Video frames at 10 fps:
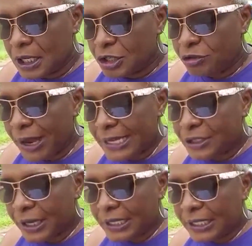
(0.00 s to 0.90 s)
try
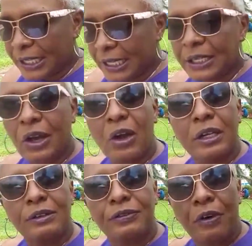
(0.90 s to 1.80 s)
to educate the
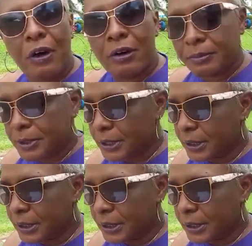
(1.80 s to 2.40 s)
uninformed,